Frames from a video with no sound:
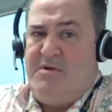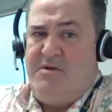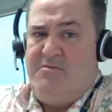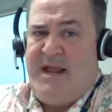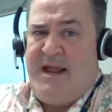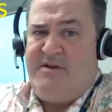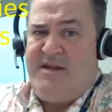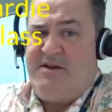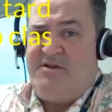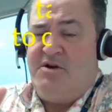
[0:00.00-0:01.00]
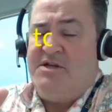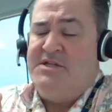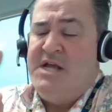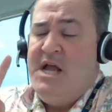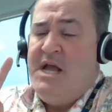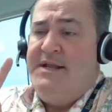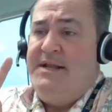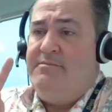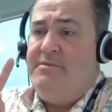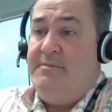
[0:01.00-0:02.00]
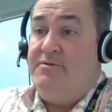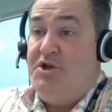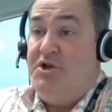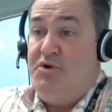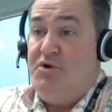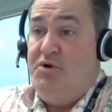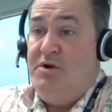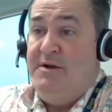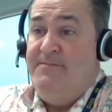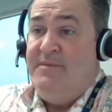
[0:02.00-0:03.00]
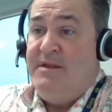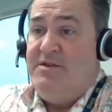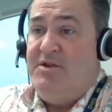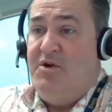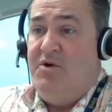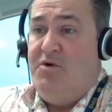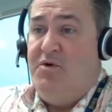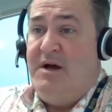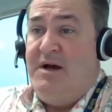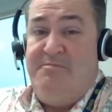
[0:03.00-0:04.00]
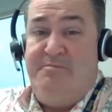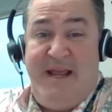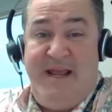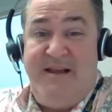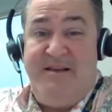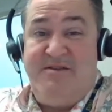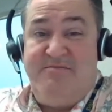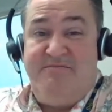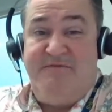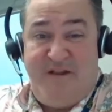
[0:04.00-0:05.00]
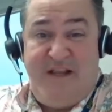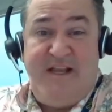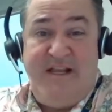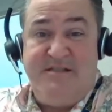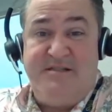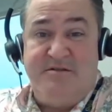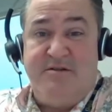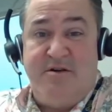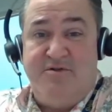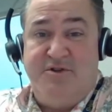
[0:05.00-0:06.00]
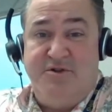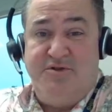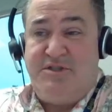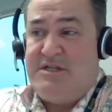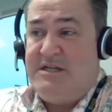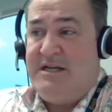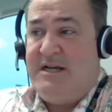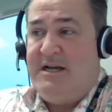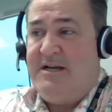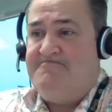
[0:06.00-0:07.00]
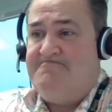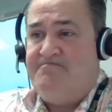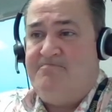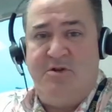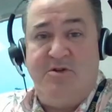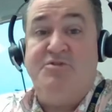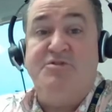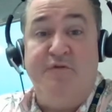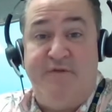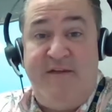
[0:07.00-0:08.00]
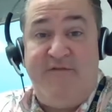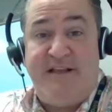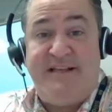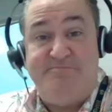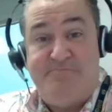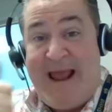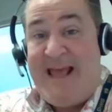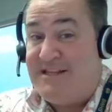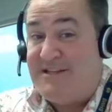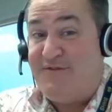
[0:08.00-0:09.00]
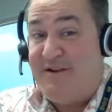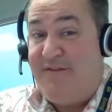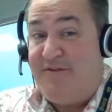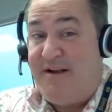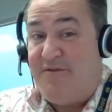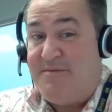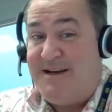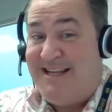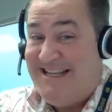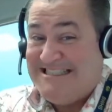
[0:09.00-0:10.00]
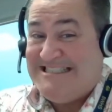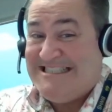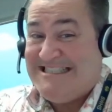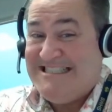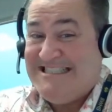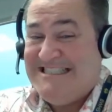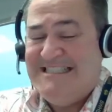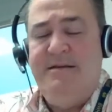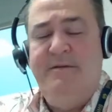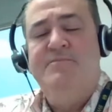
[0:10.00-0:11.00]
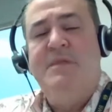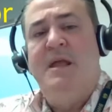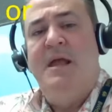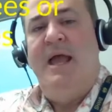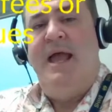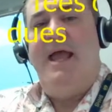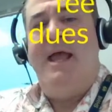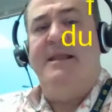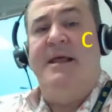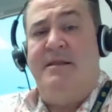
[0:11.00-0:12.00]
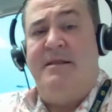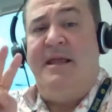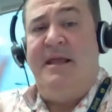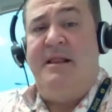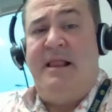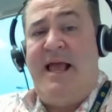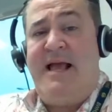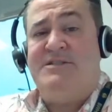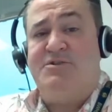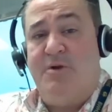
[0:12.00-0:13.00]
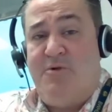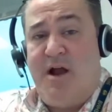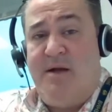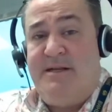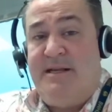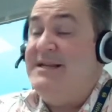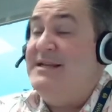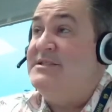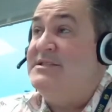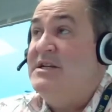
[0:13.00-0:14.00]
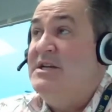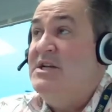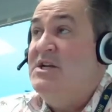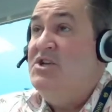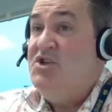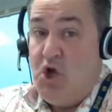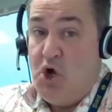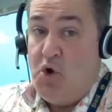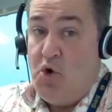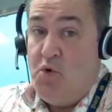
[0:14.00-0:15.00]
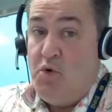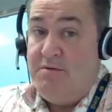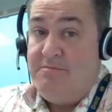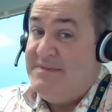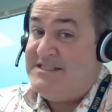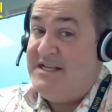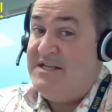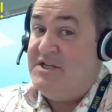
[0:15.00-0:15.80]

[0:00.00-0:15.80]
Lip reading: We haven't had tardies. Number two, no unpaid fees or dues. There's no fee for this. Math is free for everybody. And the last requirement is no missing